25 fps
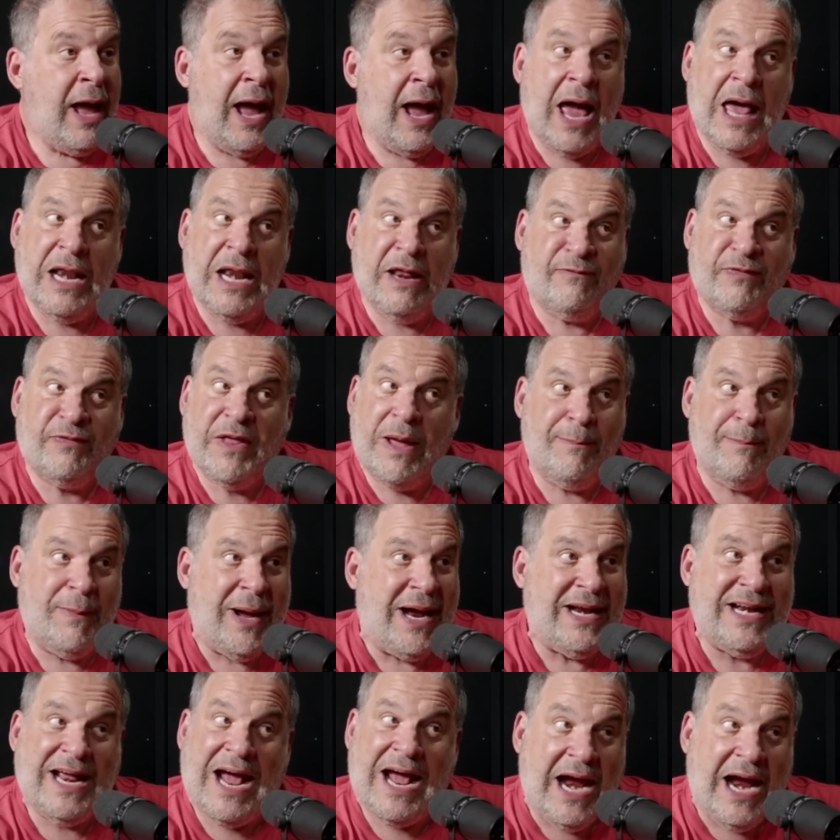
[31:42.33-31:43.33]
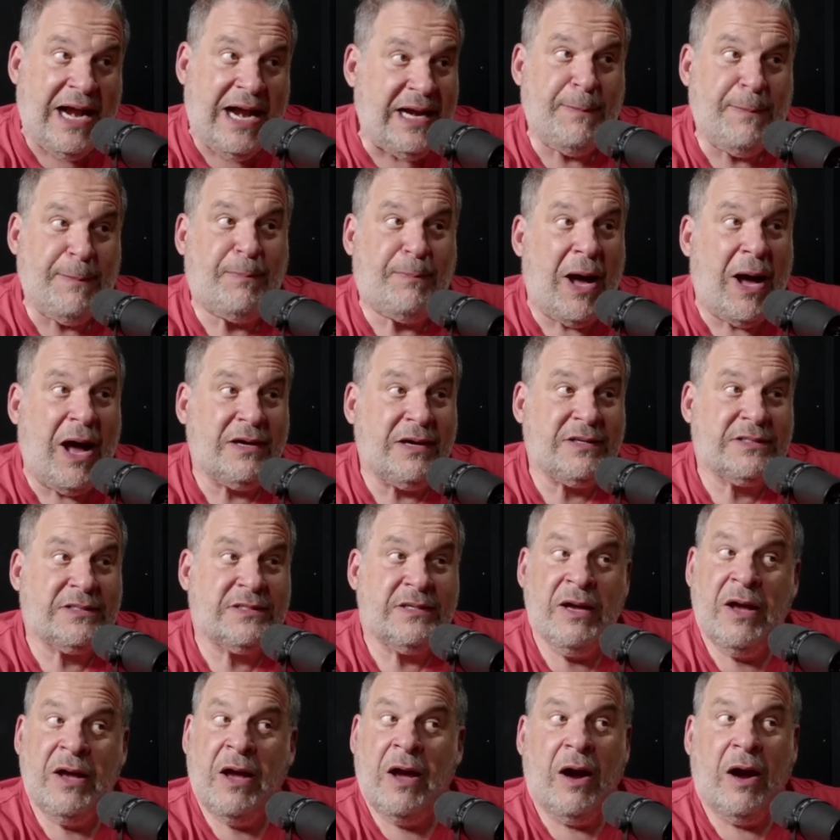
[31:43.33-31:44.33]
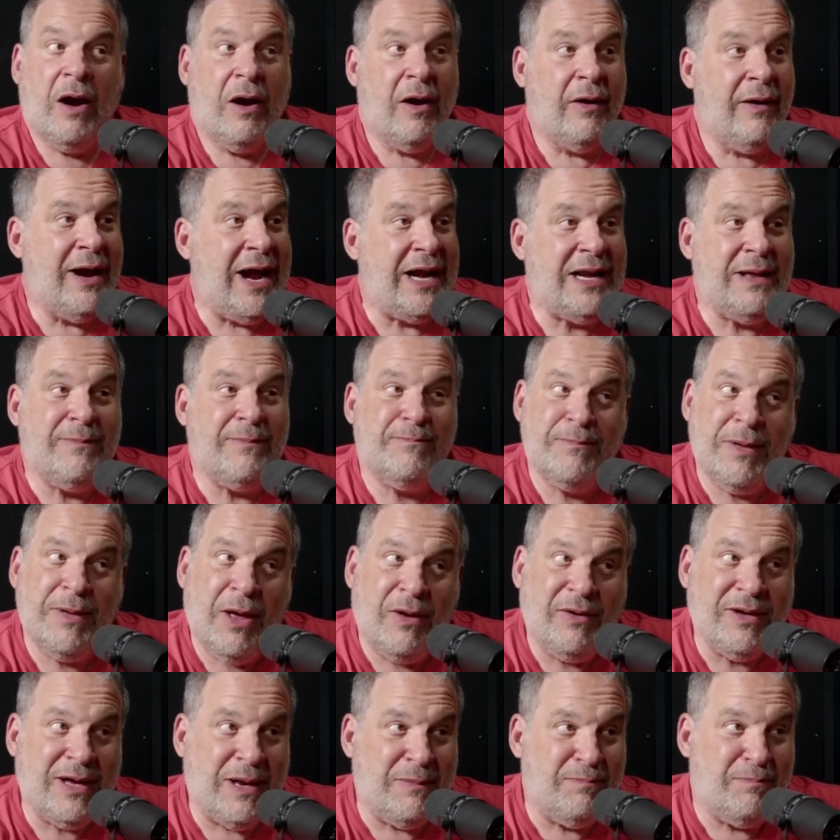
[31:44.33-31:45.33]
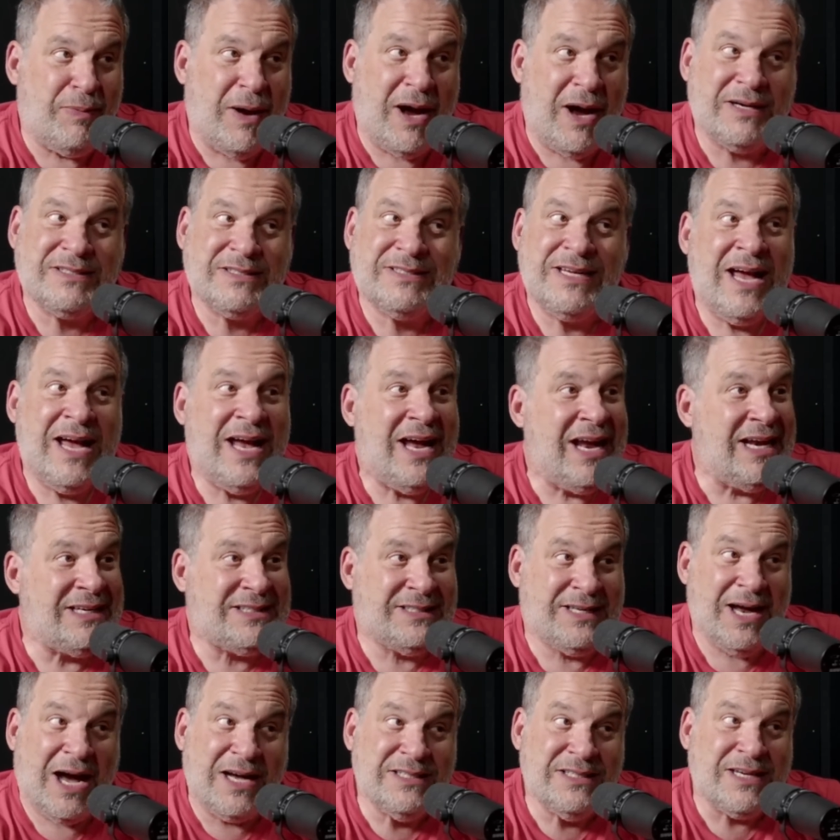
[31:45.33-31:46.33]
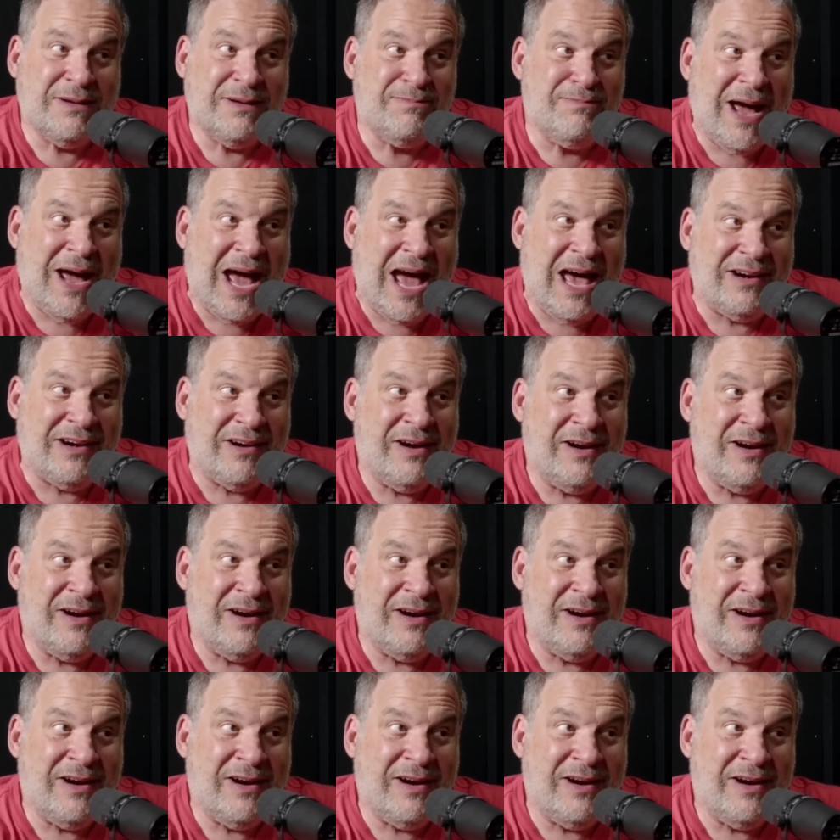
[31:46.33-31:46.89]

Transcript: And if they made $80 or $80 million, it doesn't matter.